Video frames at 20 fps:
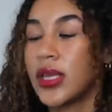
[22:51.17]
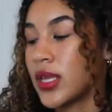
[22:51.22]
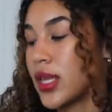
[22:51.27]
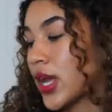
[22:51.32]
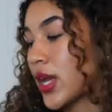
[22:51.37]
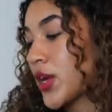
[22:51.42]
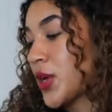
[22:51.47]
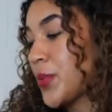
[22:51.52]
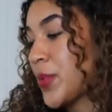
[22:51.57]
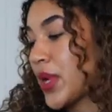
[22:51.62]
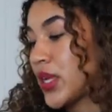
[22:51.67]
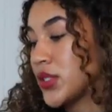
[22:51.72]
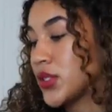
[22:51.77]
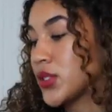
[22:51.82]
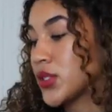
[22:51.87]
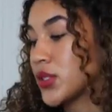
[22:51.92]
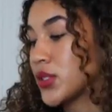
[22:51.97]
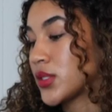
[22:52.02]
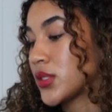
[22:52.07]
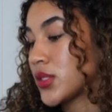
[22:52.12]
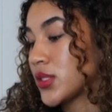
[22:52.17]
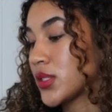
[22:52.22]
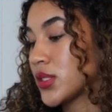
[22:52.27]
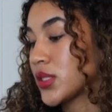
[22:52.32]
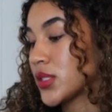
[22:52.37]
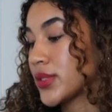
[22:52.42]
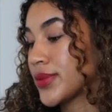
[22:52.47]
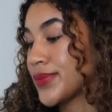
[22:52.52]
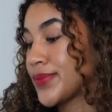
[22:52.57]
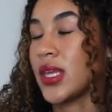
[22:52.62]
get her
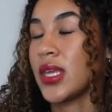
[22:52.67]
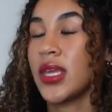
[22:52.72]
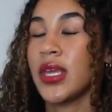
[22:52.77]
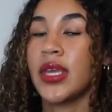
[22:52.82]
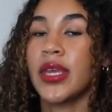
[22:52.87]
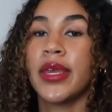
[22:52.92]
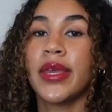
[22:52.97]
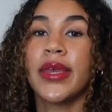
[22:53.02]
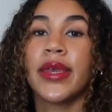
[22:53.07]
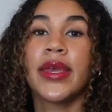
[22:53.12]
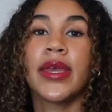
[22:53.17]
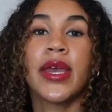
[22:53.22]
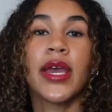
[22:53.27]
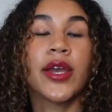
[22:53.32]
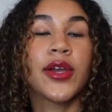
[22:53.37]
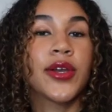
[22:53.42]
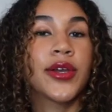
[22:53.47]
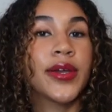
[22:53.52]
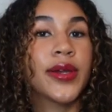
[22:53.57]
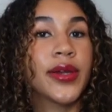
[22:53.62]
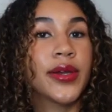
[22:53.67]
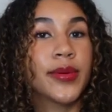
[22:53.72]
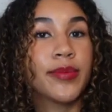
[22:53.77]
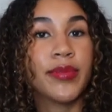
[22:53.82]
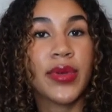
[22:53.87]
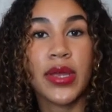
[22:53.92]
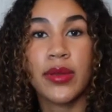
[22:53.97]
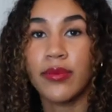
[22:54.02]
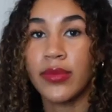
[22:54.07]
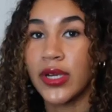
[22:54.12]
pencils, get her
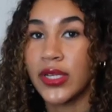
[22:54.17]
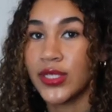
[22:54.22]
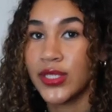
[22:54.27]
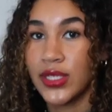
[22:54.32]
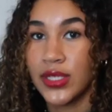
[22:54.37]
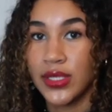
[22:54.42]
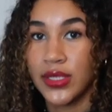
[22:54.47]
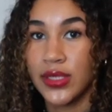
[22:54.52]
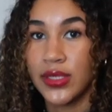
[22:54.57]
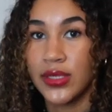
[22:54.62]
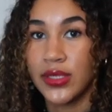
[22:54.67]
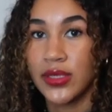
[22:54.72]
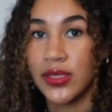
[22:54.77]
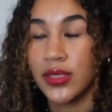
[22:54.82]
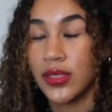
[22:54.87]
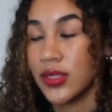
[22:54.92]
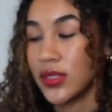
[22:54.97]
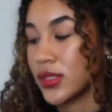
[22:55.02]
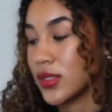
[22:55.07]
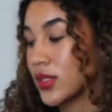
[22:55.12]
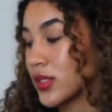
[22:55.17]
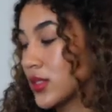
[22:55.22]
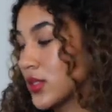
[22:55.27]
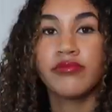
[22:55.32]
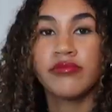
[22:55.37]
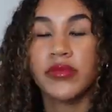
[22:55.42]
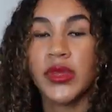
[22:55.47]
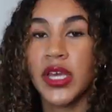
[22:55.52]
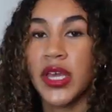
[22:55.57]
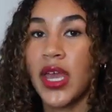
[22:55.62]
paintbrushes,
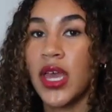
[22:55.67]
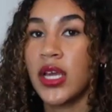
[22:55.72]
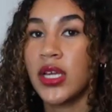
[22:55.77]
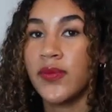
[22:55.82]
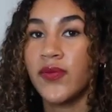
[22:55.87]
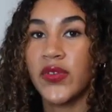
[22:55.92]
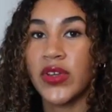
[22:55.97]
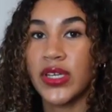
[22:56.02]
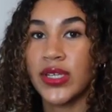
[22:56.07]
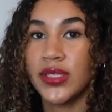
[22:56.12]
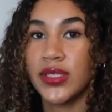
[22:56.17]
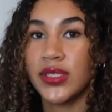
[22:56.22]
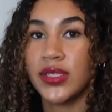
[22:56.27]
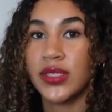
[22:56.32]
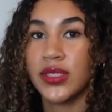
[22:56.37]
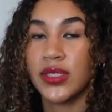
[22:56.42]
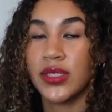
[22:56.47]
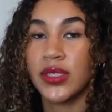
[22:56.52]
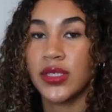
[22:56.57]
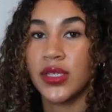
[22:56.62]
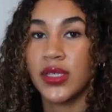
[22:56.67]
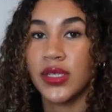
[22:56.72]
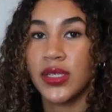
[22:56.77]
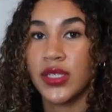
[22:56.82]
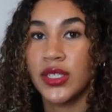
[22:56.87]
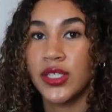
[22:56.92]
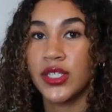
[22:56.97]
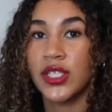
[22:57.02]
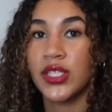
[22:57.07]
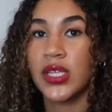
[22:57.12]
a canvas,
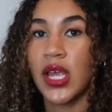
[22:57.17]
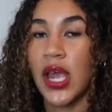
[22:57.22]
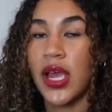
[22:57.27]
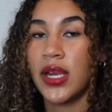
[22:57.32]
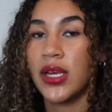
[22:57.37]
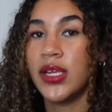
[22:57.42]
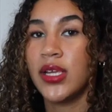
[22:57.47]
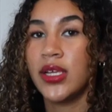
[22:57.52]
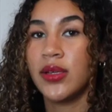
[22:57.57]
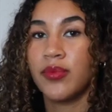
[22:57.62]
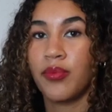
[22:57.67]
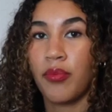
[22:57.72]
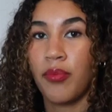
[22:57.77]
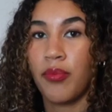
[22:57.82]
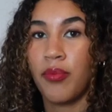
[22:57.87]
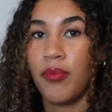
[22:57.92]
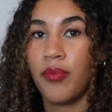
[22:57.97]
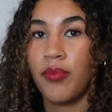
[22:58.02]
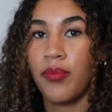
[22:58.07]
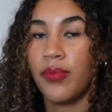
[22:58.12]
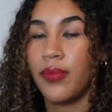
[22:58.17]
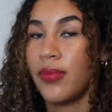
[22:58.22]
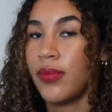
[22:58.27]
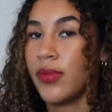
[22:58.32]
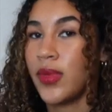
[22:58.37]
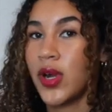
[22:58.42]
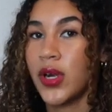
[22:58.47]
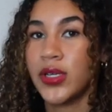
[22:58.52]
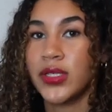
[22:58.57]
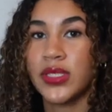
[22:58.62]
just any
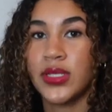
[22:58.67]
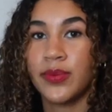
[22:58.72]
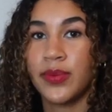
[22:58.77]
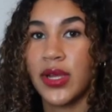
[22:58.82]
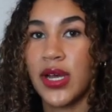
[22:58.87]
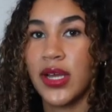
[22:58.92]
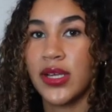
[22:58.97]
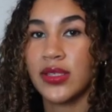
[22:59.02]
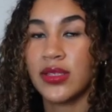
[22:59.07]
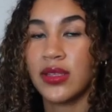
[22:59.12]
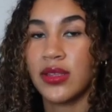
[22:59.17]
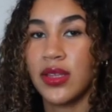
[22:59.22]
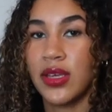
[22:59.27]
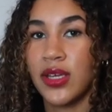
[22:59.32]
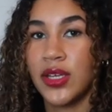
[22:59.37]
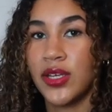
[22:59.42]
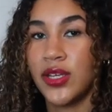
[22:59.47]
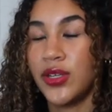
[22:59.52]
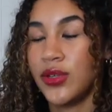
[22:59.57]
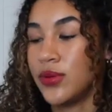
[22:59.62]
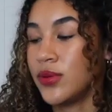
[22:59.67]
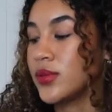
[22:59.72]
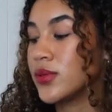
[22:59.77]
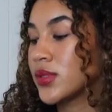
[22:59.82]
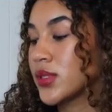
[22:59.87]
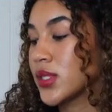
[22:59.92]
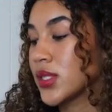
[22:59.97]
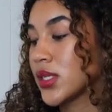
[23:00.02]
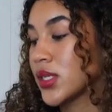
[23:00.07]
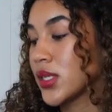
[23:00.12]
art supplies that they can
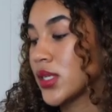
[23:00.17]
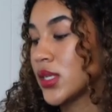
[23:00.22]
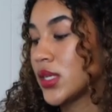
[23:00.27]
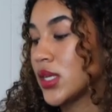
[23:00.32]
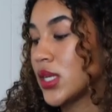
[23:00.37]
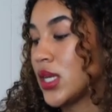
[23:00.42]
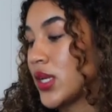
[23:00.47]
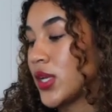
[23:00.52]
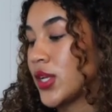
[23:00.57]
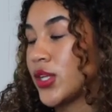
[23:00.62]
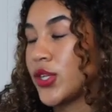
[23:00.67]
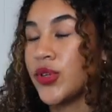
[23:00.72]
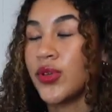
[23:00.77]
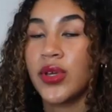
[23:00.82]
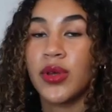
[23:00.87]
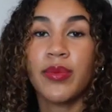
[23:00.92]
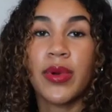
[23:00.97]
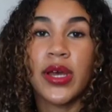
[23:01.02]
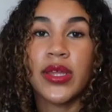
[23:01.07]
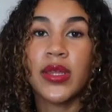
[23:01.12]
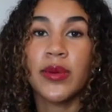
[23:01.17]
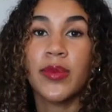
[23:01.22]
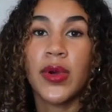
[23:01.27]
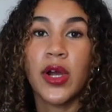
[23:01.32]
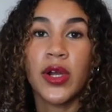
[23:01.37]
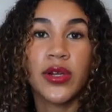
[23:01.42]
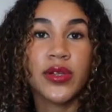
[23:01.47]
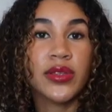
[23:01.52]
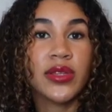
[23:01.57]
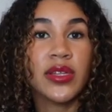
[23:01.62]
use. You could buy them
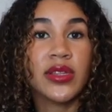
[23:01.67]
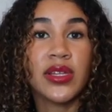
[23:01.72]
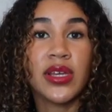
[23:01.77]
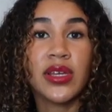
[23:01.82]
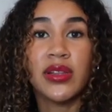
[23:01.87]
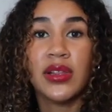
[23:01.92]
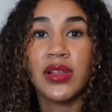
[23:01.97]
art that they